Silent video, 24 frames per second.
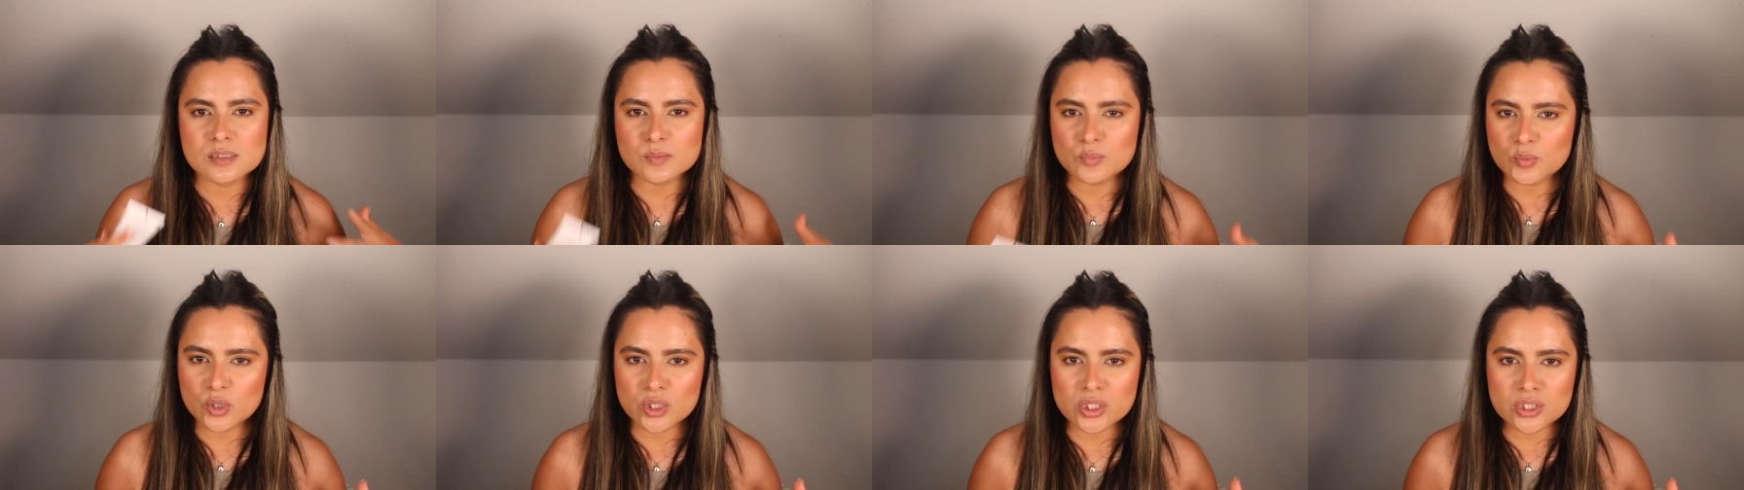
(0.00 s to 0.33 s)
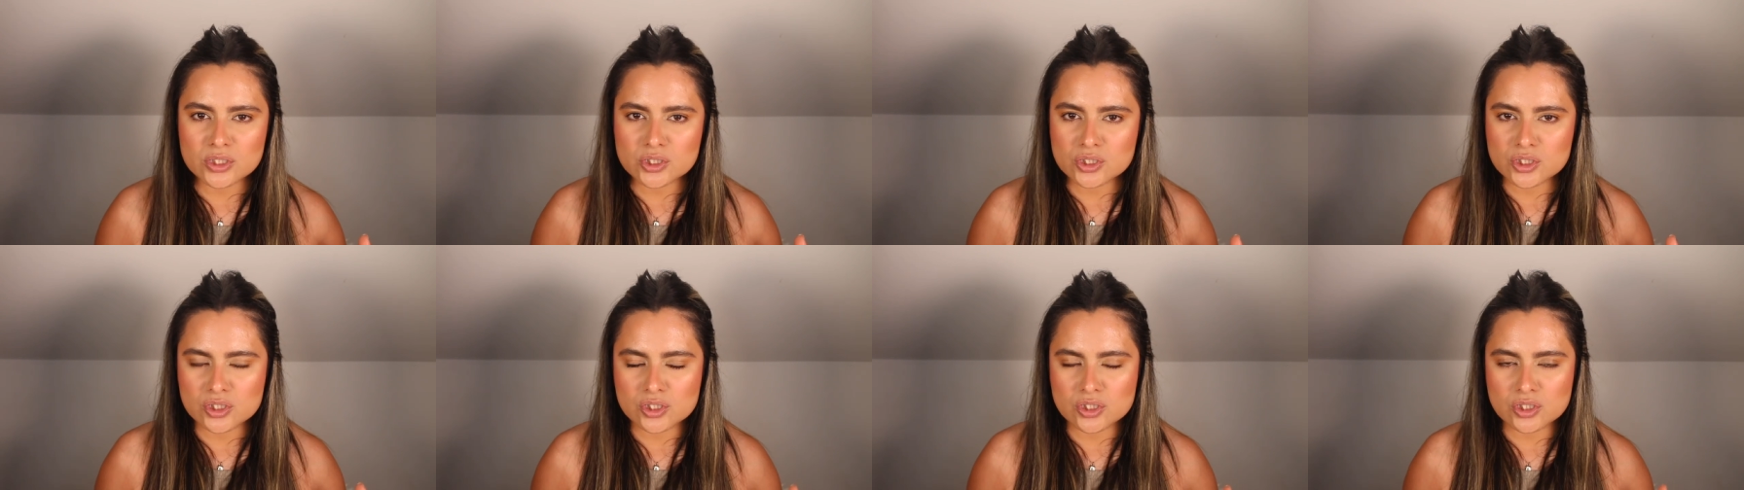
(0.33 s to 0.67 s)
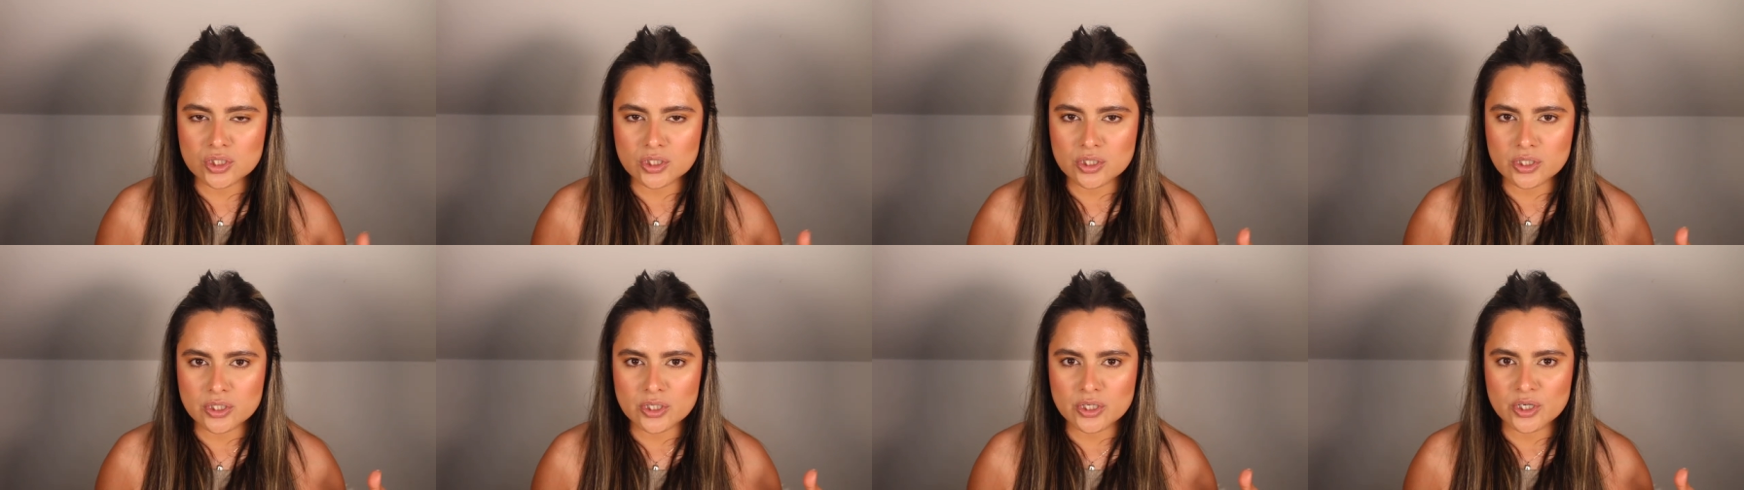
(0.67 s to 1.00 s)

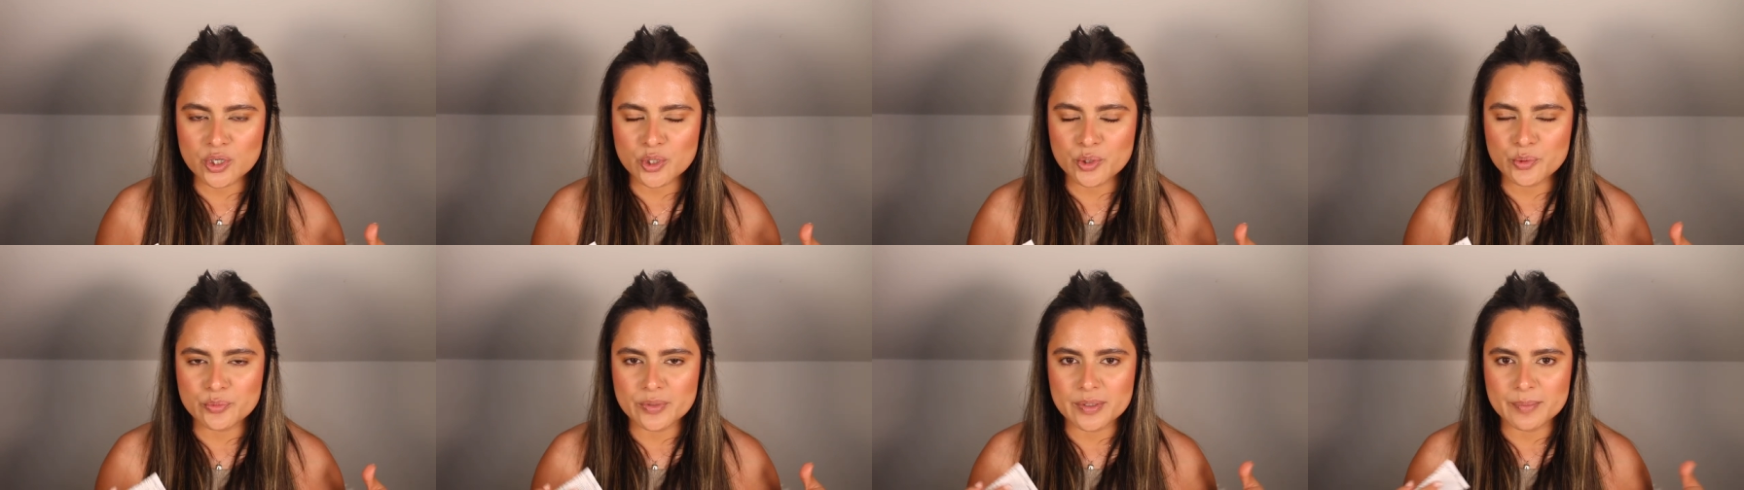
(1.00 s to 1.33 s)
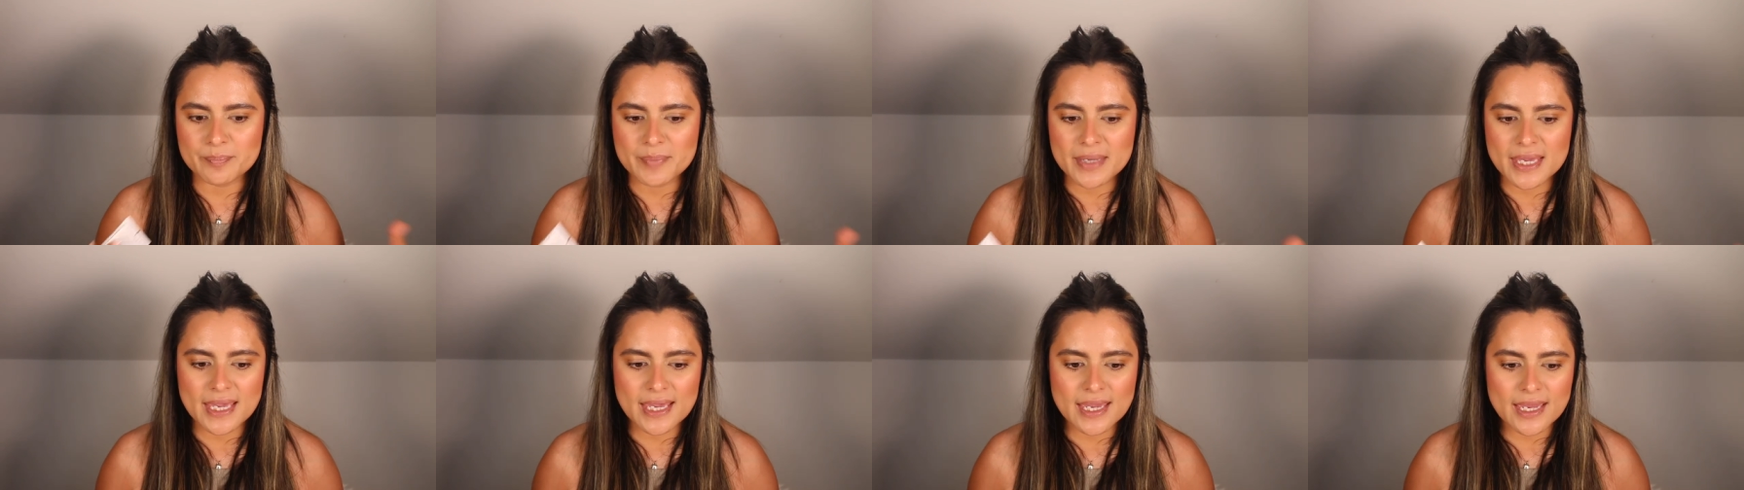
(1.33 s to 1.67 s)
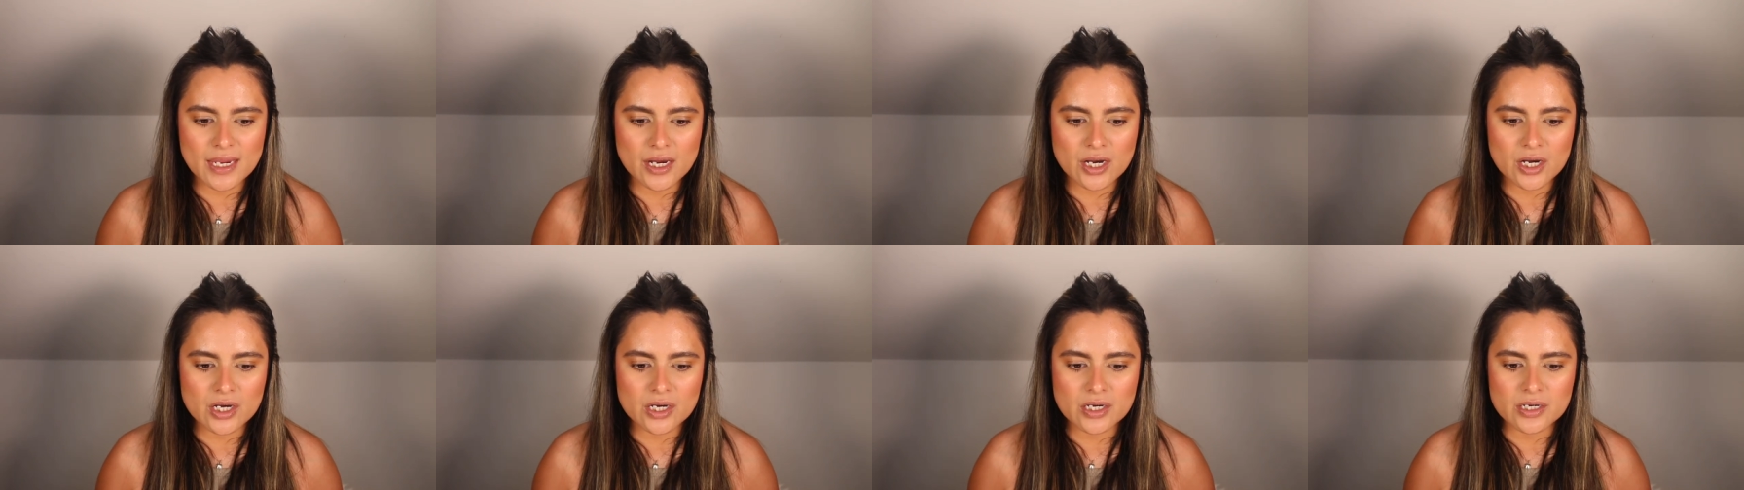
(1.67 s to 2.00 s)
moisture,
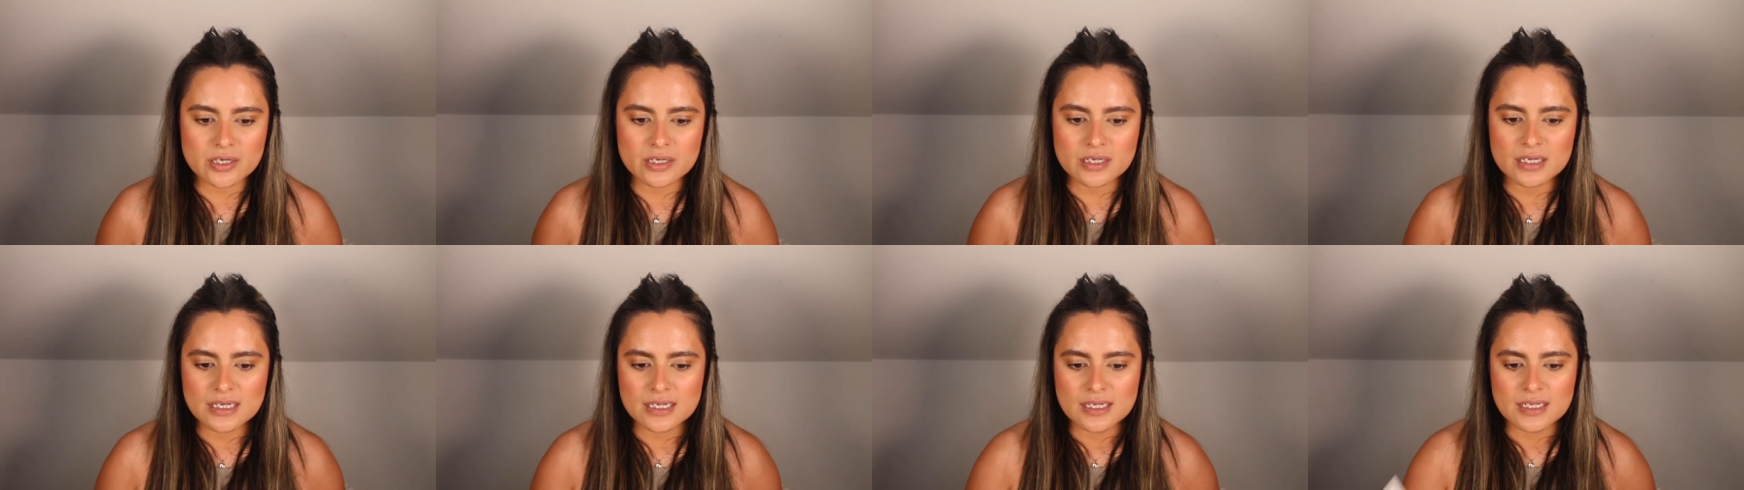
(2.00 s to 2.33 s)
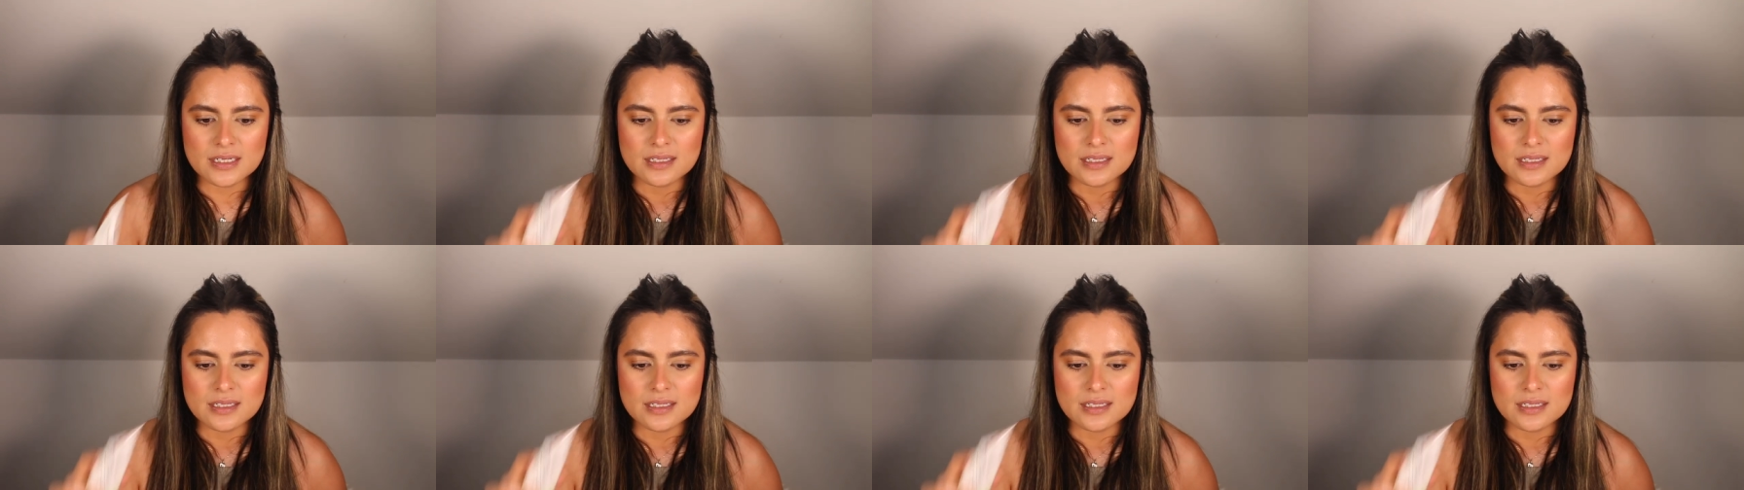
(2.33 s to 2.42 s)
repair,